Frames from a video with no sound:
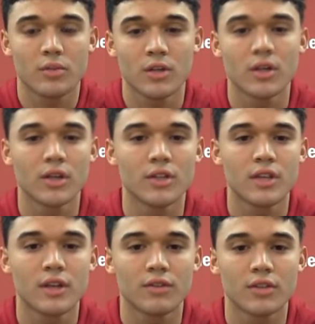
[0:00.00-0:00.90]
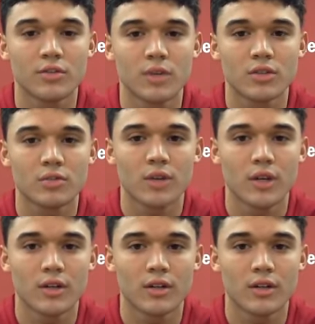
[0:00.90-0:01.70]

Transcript: But he's definitely a special player,